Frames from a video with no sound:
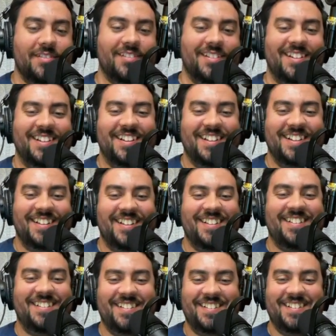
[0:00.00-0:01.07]

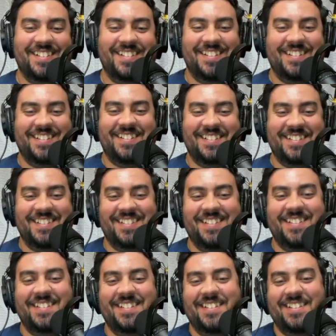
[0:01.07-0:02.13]

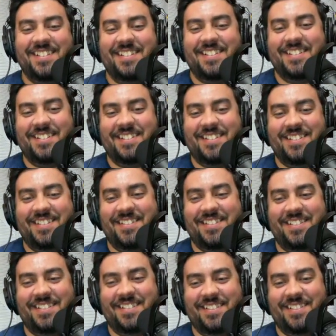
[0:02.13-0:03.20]

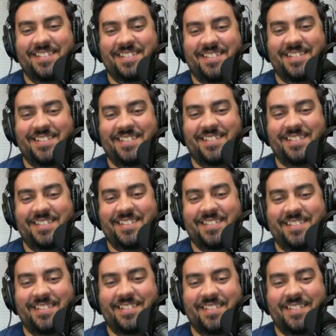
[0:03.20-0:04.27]

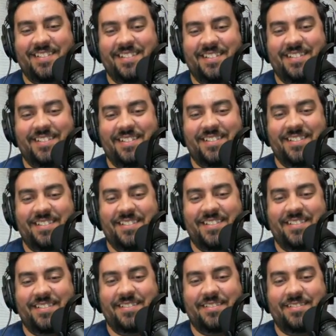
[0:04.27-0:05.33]

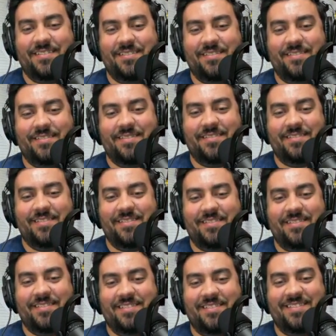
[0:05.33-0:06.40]

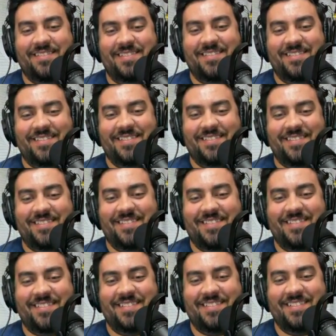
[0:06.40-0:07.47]

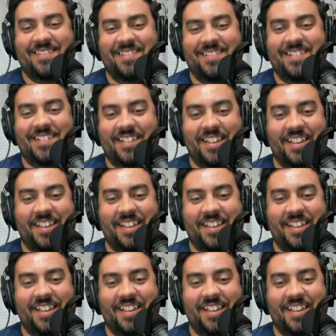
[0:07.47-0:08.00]
(not speaking)